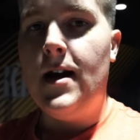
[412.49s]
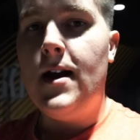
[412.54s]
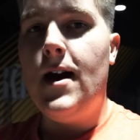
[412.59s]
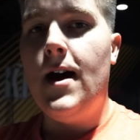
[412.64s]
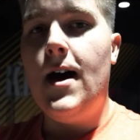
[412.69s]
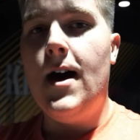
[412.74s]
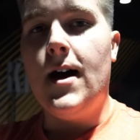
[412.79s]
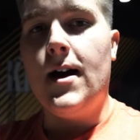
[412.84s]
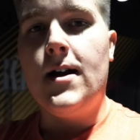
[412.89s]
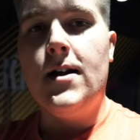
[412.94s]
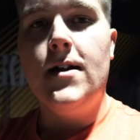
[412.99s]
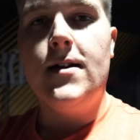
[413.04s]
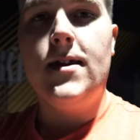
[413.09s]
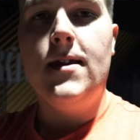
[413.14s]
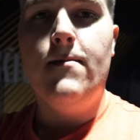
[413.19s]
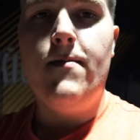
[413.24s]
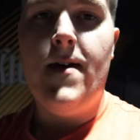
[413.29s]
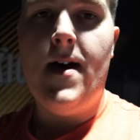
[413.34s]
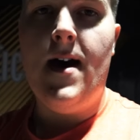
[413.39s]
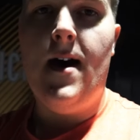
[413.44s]
Uh, click
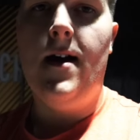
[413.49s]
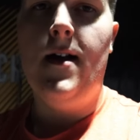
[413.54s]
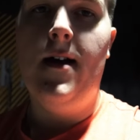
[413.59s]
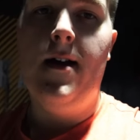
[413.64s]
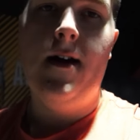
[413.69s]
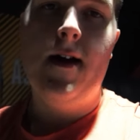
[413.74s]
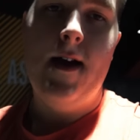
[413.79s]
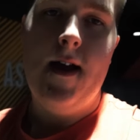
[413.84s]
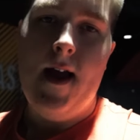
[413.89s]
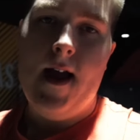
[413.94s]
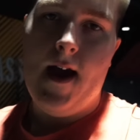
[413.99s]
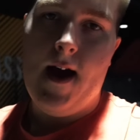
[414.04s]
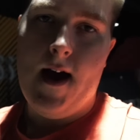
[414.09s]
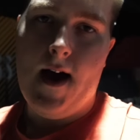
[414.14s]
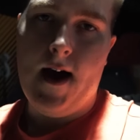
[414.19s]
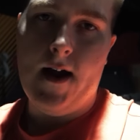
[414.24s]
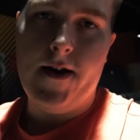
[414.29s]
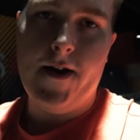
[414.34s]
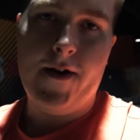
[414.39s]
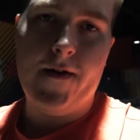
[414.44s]
the bell
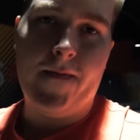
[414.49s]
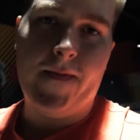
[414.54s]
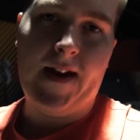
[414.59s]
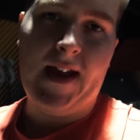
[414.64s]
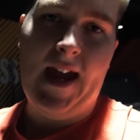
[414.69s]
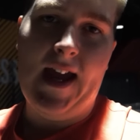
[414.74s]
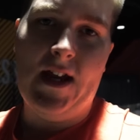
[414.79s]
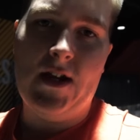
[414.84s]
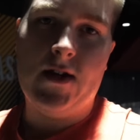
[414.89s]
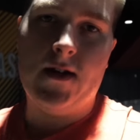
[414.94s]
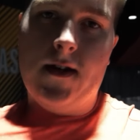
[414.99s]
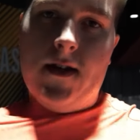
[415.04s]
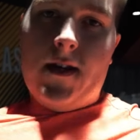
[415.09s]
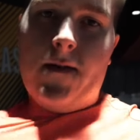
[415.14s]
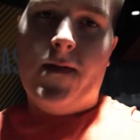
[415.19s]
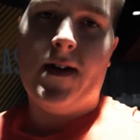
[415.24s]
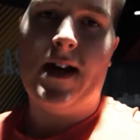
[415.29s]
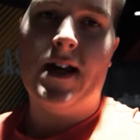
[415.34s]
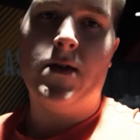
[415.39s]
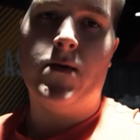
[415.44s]
uh, notifications
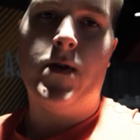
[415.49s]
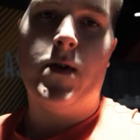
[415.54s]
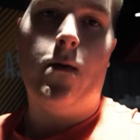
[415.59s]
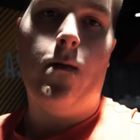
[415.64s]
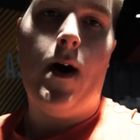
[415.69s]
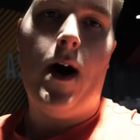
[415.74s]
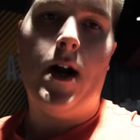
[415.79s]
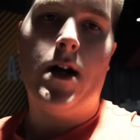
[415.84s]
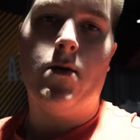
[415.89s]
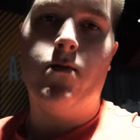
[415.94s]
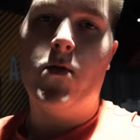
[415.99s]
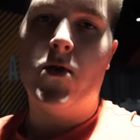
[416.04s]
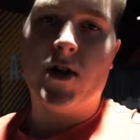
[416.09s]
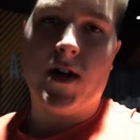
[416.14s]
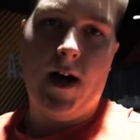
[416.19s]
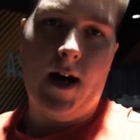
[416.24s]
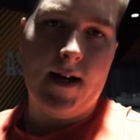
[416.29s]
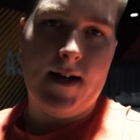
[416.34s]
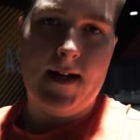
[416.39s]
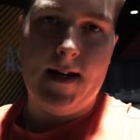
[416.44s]
if you guys want to watch more
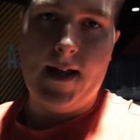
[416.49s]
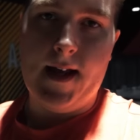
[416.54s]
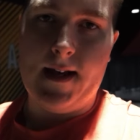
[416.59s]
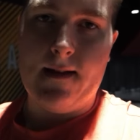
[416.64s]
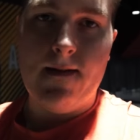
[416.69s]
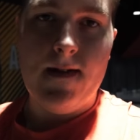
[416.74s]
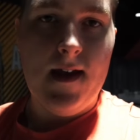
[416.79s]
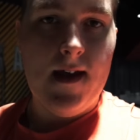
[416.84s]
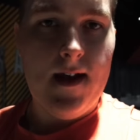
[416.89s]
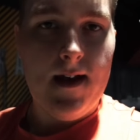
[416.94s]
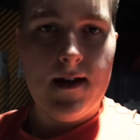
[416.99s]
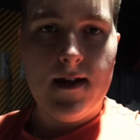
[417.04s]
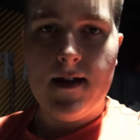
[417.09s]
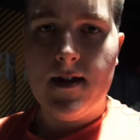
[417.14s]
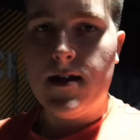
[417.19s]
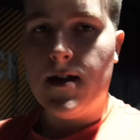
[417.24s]
content like this.